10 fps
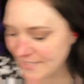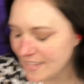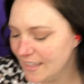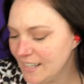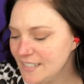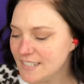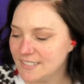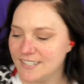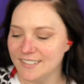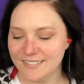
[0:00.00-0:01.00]
That
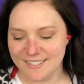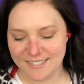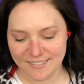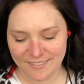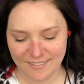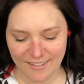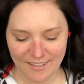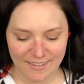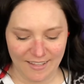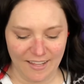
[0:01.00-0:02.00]
is
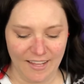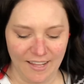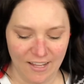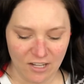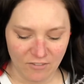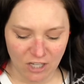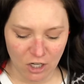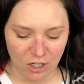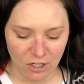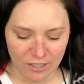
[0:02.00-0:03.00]
the
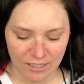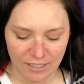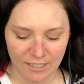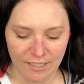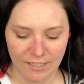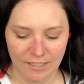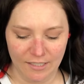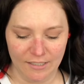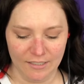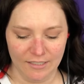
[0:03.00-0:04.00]
CoverGirl
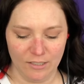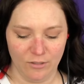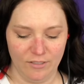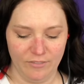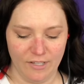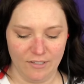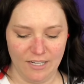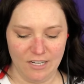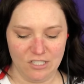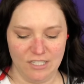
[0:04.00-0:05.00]
Clean Liquid
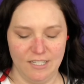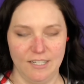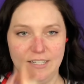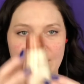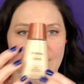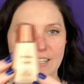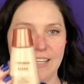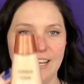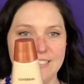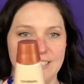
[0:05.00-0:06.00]
Foundation in
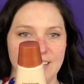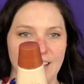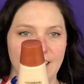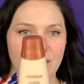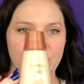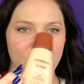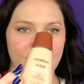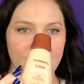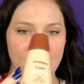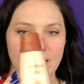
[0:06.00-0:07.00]
Classic
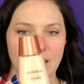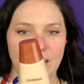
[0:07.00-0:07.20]
Ivory.